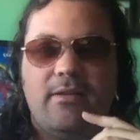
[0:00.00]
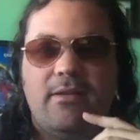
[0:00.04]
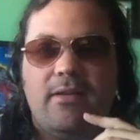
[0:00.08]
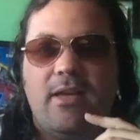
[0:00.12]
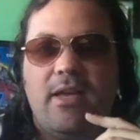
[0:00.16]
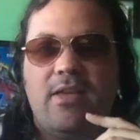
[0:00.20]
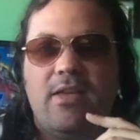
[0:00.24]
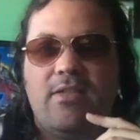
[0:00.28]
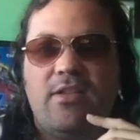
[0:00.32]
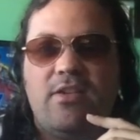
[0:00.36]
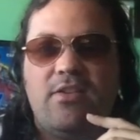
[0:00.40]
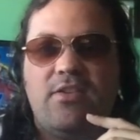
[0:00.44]

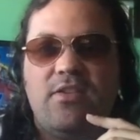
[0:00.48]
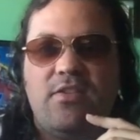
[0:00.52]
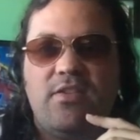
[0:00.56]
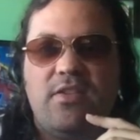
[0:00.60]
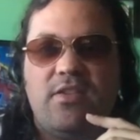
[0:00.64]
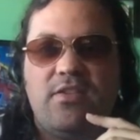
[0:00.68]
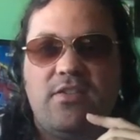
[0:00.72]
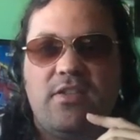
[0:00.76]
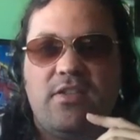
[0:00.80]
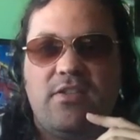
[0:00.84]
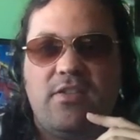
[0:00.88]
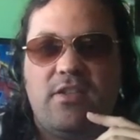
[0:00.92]

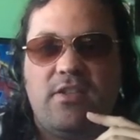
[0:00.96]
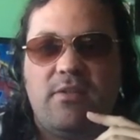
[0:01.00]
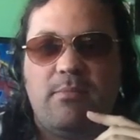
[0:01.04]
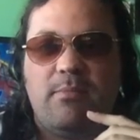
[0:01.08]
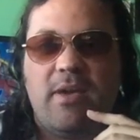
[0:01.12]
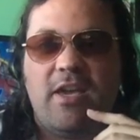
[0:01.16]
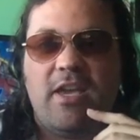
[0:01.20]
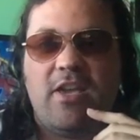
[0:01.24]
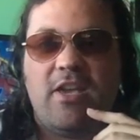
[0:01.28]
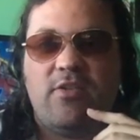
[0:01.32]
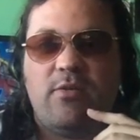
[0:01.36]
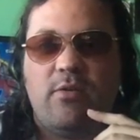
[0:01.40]
then
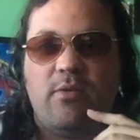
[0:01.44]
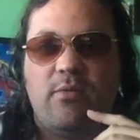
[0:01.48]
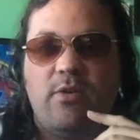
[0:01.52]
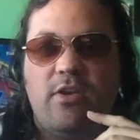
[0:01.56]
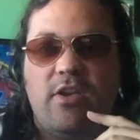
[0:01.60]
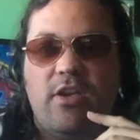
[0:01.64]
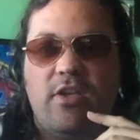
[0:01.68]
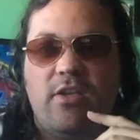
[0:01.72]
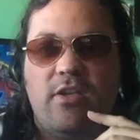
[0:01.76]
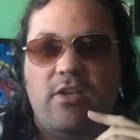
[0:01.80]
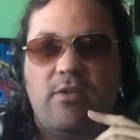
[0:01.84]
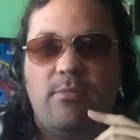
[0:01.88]
Mei's
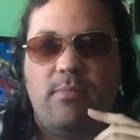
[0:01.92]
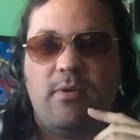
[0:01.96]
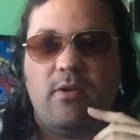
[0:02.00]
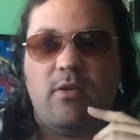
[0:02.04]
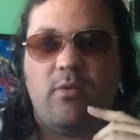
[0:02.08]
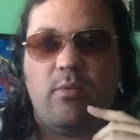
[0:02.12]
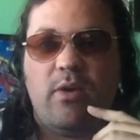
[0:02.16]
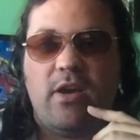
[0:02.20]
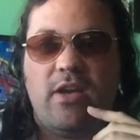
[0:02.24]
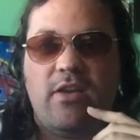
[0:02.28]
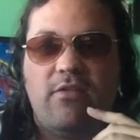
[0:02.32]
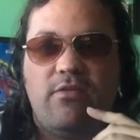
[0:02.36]
always been
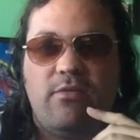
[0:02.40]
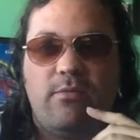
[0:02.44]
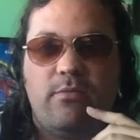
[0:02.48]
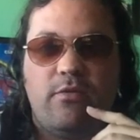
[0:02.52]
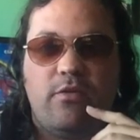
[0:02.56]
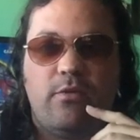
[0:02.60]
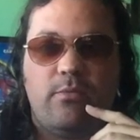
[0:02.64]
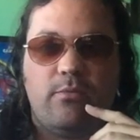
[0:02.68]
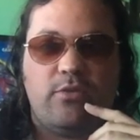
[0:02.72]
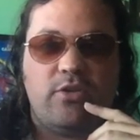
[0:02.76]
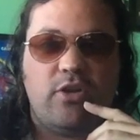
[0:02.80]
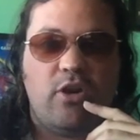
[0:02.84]
away
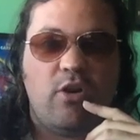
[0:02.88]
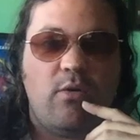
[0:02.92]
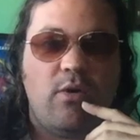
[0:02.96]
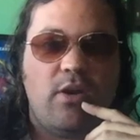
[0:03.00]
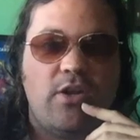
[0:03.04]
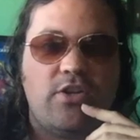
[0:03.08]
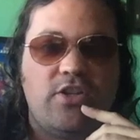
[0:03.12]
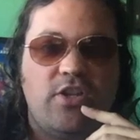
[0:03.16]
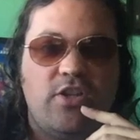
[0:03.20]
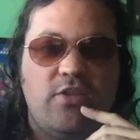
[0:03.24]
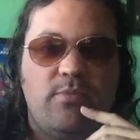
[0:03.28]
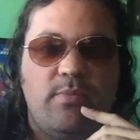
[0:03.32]
from
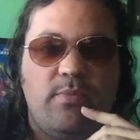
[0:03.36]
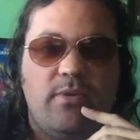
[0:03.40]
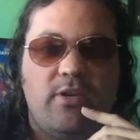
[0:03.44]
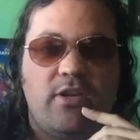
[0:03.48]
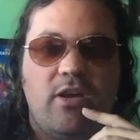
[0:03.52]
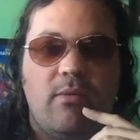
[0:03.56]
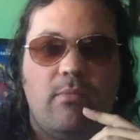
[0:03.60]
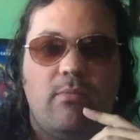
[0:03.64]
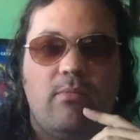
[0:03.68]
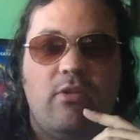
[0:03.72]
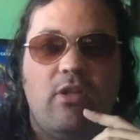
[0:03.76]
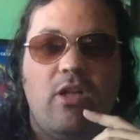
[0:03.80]
Toa. She's
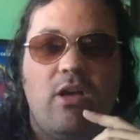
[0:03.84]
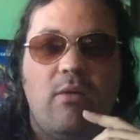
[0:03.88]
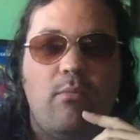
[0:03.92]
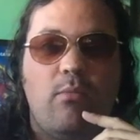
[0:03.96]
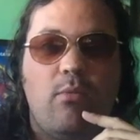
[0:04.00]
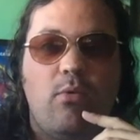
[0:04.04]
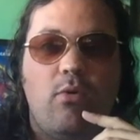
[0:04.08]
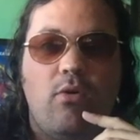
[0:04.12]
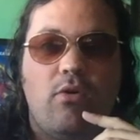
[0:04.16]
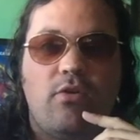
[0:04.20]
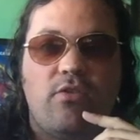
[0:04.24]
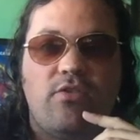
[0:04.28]
become a lot
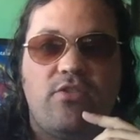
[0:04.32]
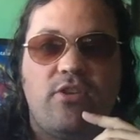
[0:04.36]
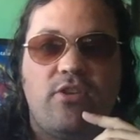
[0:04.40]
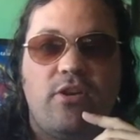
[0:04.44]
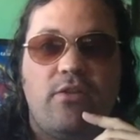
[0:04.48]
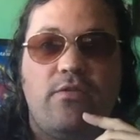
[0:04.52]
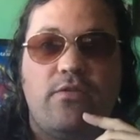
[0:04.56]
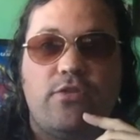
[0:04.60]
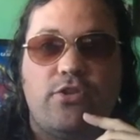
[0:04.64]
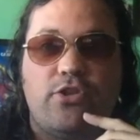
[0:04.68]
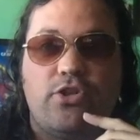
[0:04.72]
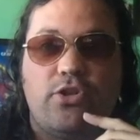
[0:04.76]
more
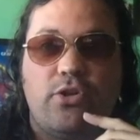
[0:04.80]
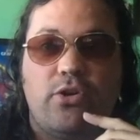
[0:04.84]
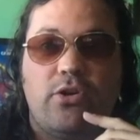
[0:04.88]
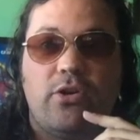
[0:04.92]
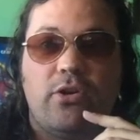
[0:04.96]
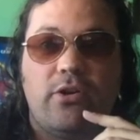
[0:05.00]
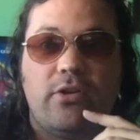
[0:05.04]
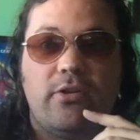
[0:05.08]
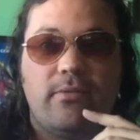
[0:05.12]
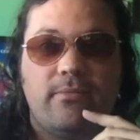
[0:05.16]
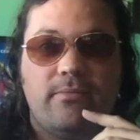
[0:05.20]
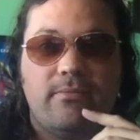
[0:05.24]
self
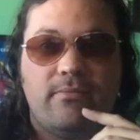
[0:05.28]
assured,